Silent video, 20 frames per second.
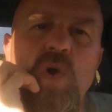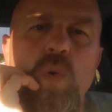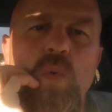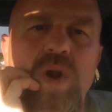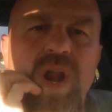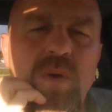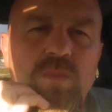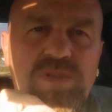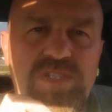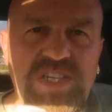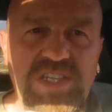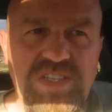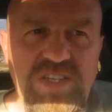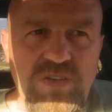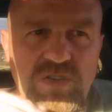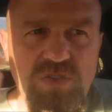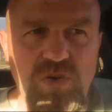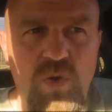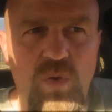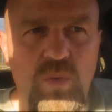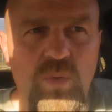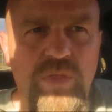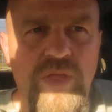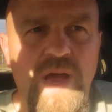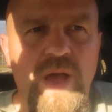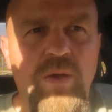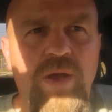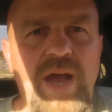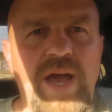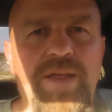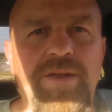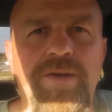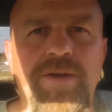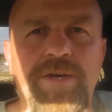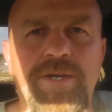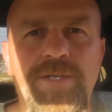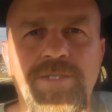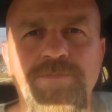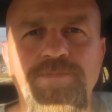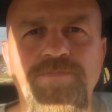When I was 16 years old, I got.
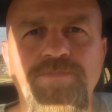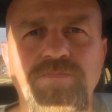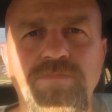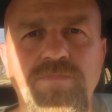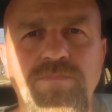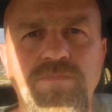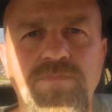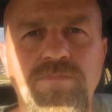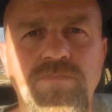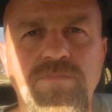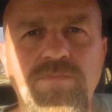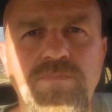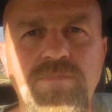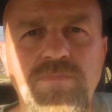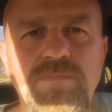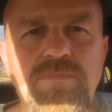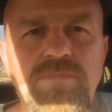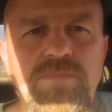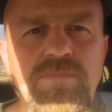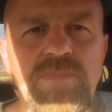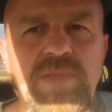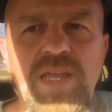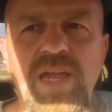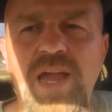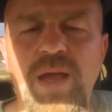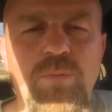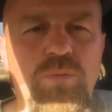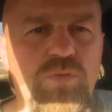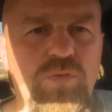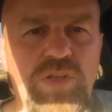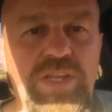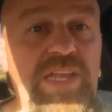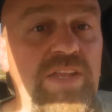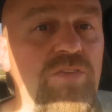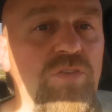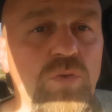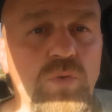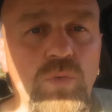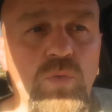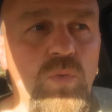Uh, I was really
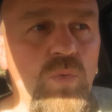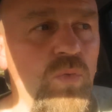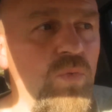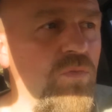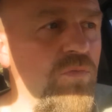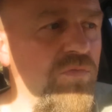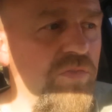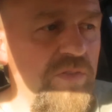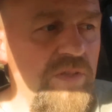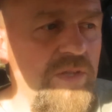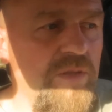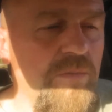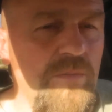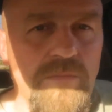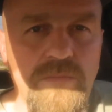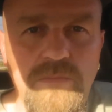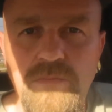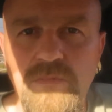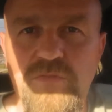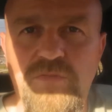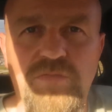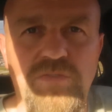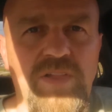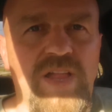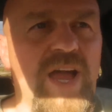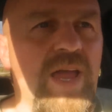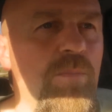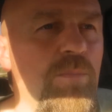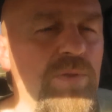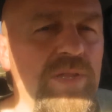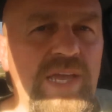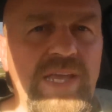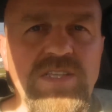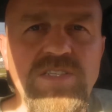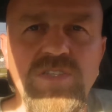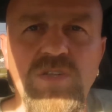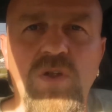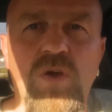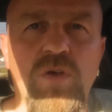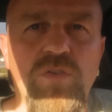into flying
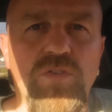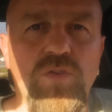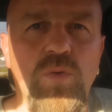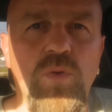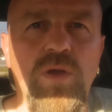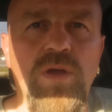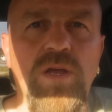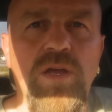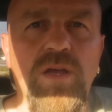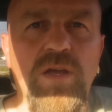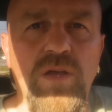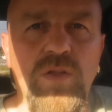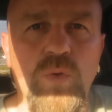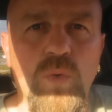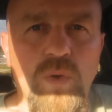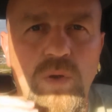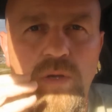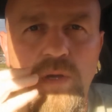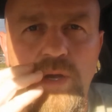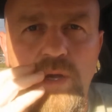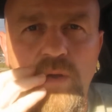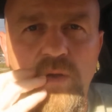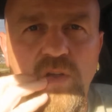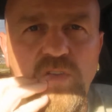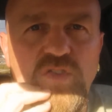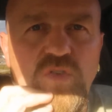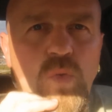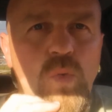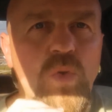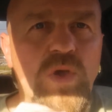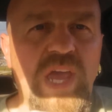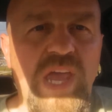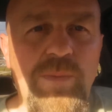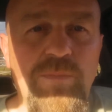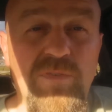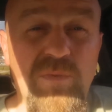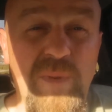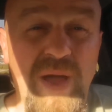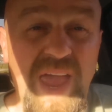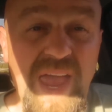planes, and also uh, a, a, uh, a, school
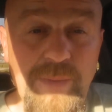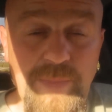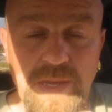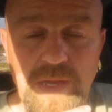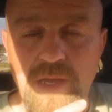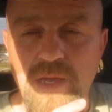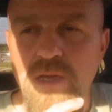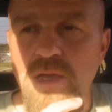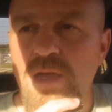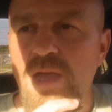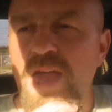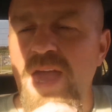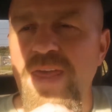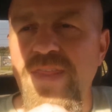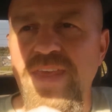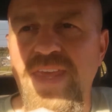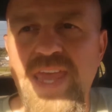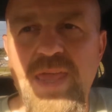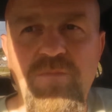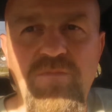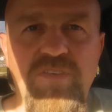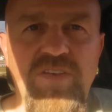came from Miami, and they came